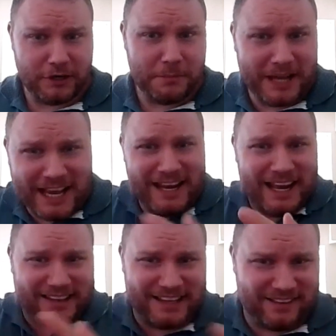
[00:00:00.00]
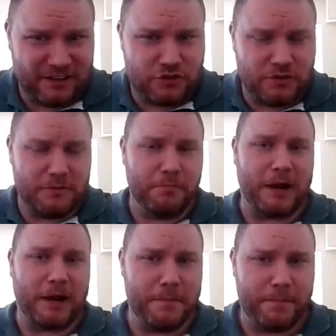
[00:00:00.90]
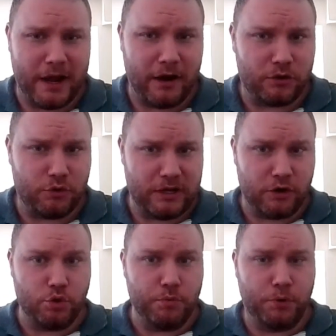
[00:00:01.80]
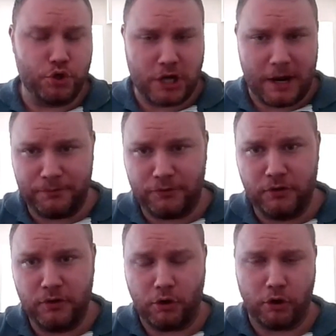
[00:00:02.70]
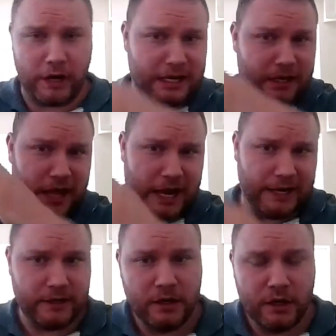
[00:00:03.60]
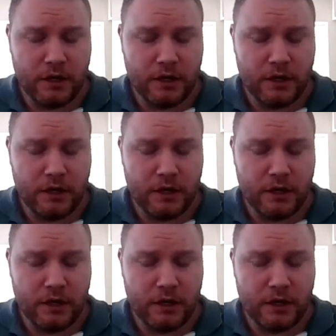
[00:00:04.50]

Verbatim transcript: So in the beginning, at least, it, it might be better to either do push-ups on an incline